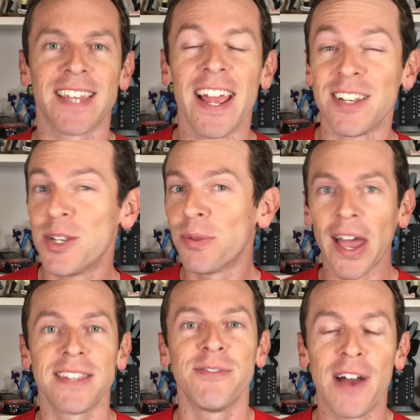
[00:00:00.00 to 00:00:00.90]
I had
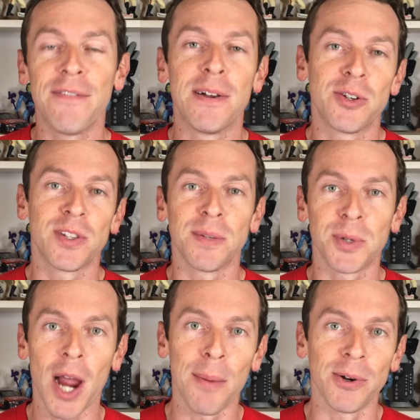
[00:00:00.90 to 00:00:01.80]
2,500
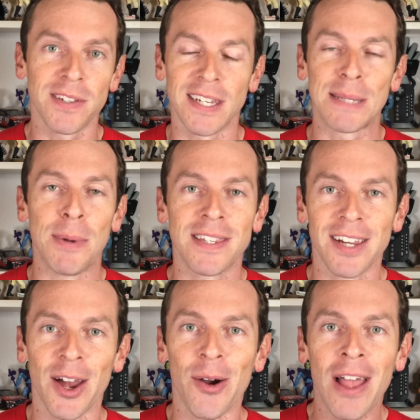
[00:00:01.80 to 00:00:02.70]
subscribers six months
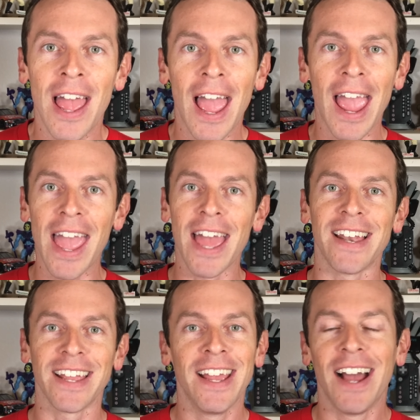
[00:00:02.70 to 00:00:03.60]
ago,
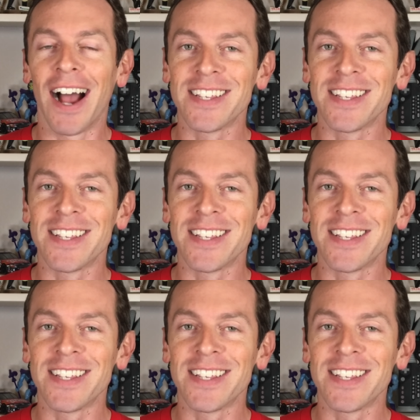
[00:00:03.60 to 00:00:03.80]
and I